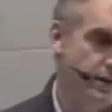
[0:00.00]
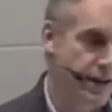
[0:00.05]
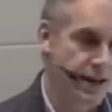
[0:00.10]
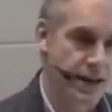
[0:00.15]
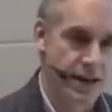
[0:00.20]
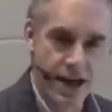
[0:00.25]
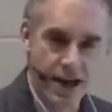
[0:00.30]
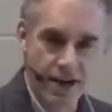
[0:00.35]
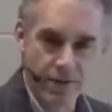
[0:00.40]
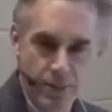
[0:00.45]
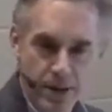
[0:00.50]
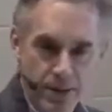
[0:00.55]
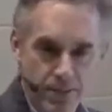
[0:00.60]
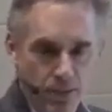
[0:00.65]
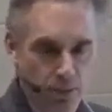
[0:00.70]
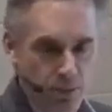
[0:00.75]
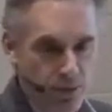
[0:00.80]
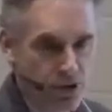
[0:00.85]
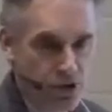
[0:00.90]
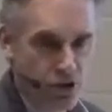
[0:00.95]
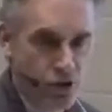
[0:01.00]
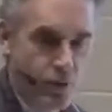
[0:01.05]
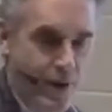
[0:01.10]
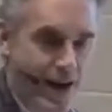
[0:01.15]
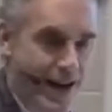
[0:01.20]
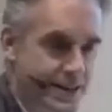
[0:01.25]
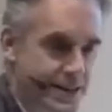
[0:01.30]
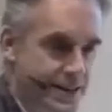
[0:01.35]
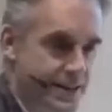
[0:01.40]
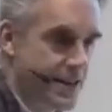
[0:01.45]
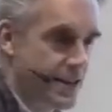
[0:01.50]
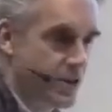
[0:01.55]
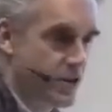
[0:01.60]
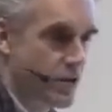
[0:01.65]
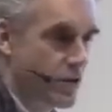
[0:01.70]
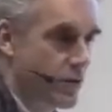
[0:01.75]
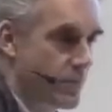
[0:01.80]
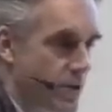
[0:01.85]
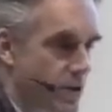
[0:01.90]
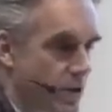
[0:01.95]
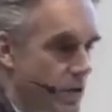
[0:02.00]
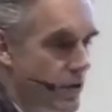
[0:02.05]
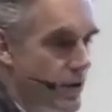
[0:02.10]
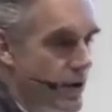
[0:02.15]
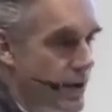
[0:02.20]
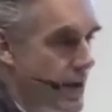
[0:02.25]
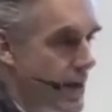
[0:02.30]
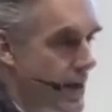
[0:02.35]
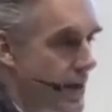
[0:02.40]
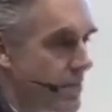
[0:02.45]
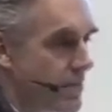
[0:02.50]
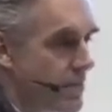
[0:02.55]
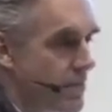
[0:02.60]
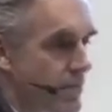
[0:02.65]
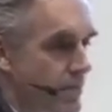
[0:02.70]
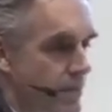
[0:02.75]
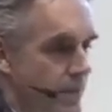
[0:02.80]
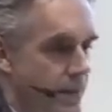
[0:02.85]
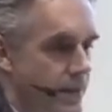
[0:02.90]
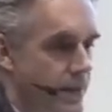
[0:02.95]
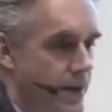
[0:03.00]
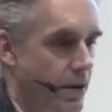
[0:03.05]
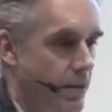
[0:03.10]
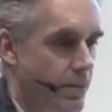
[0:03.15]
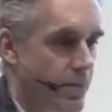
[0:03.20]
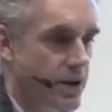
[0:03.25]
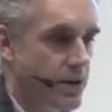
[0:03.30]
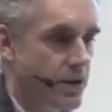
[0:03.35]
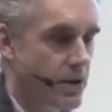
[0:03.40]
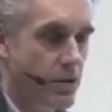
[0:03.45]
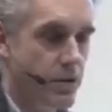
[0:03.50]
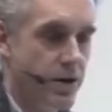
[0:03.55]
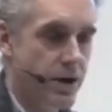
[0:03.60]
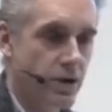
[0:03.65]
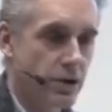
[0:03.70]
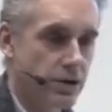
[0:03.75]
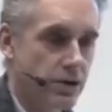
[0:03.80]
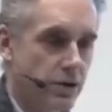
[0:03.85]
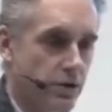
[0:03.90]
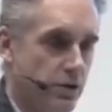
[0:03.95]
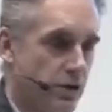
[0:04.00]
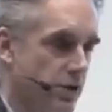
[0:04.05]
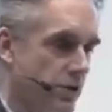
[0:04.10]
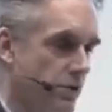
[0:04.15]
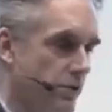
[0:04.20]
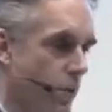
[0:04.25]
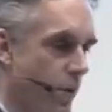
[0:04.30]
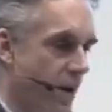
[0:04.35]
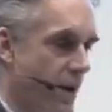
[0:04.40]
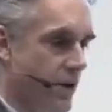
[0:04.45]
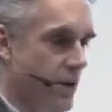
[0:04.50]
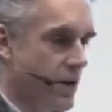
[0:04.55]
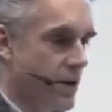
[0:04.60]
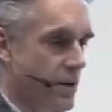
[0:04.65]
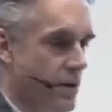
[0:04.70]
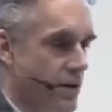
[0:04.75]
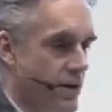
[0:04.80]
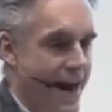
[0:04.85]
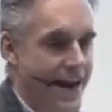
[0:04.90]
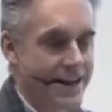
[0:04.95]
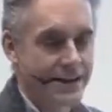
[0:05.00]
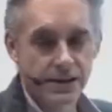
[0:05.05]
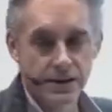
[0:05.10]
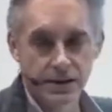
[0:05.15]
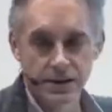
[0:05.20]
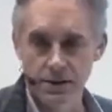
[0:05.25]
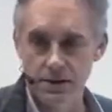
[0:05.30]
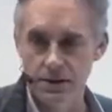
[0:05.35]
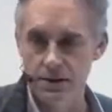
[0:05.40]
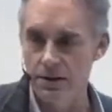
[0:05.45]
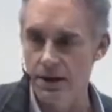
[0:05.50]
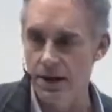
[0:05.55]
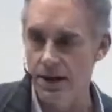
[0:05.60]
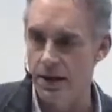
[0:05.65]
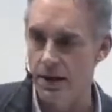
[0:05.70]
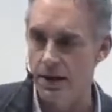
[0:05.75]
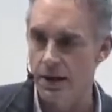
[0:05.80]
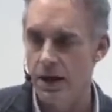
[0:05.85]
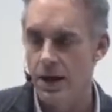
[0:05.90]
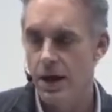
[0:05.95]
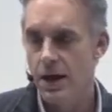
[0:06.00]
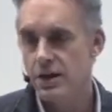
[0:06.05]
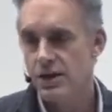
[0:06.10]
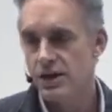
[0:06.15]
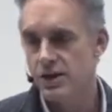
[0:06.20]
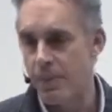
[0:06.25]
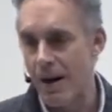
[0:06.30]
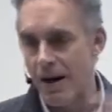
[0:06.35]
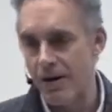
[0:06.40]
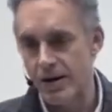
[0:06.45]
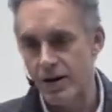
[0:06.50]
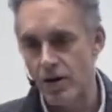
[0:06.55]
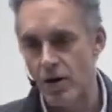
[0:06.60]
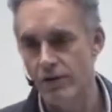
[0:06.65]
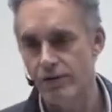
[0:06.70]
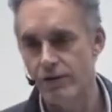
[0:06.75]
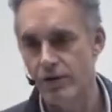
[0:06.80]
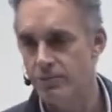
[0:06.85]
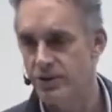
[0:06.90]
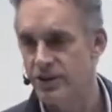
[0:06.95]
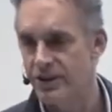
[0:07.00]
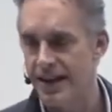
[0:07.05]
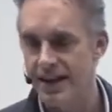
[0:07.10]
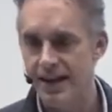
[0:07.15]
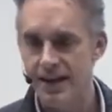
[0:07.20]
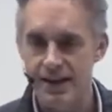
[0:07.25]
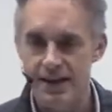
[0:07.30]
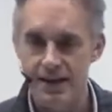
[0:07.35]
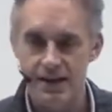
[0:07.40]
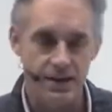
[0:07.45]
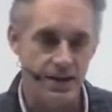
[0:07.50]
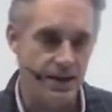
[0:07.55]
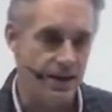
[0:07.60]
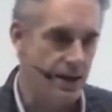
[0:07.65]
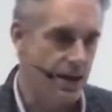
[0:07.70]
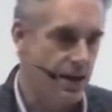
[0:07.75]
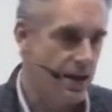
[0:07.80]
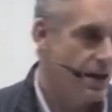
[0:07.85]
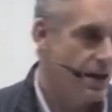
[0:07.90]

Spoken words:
And then you have people with Tourette's syndrome, you know, that they'll be doing all sorts of weird dances and spouting off obscenities, and